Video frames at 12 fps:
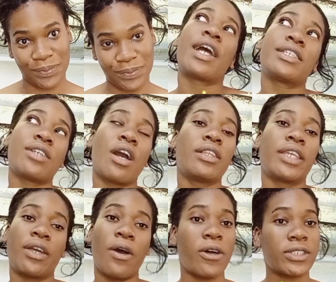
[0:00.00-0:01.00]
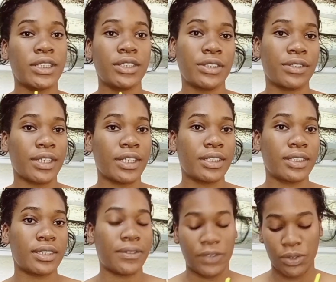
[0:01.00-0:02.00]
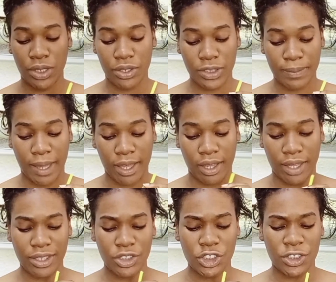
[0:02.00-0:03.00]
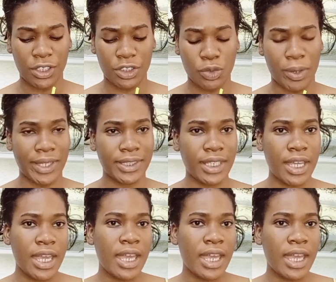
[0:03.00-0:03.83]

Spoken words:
So I saw Leah Halton do this a few years back. I think she's done it twice.